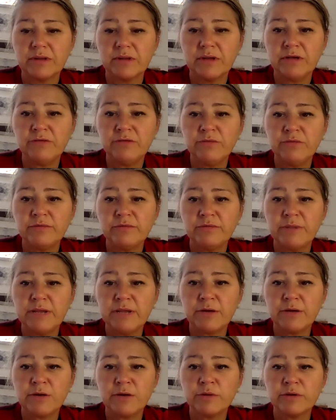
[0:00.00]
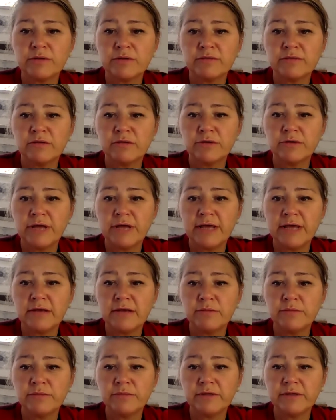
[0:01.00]
I just want to make a comment because Lorna
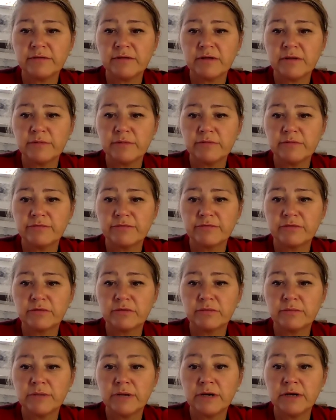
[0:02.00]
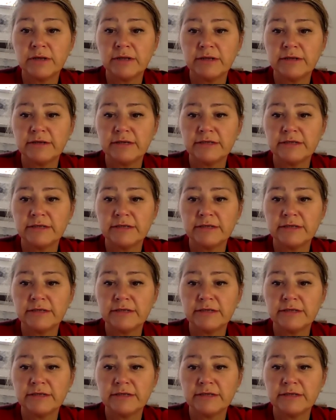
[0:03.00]
Elms is coming from Ireland,